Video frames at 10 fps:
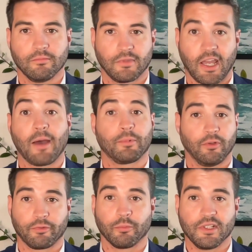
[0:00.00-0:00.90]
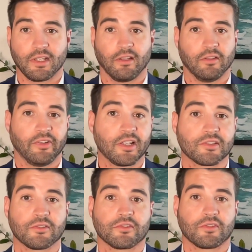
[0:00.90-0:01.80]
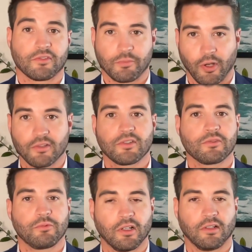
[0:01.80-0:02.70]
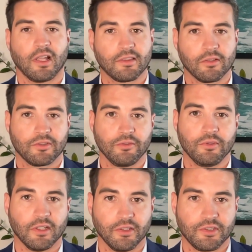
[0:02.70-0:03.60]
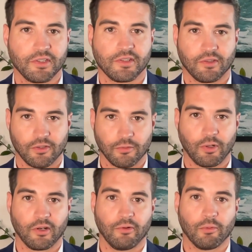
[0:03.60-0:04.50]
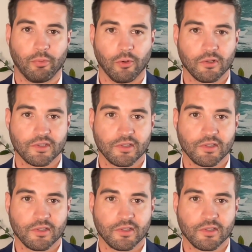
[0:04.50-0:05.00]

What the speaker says: capital from retail investors, sponsors will collect their due diligence and third-party reports.